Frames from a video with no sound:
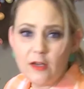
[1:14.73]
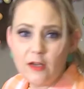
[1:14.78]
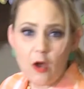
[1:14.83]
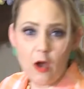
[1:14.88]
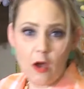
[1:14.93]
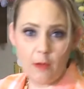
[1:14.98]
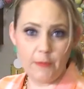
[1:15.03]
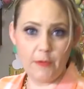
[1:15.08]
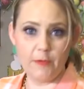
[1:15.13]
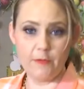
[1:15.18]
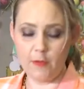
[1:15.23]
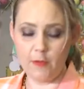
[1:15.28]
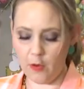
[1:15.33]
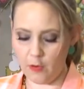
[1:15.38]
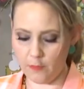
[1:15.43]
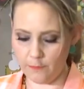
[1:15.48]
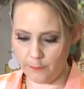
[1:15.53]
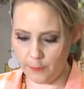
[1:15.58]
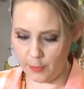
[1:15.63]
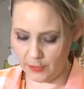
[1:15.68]
cup
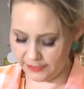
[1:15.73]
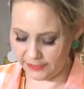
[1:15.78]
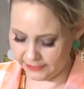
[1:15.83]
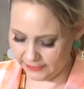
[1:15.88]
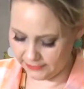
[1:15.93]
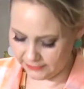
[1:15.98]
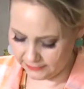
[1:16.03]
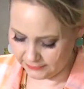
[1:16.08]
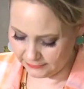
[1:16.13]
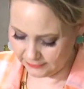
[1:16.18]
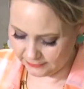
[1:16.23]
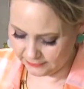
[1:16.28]
of butter,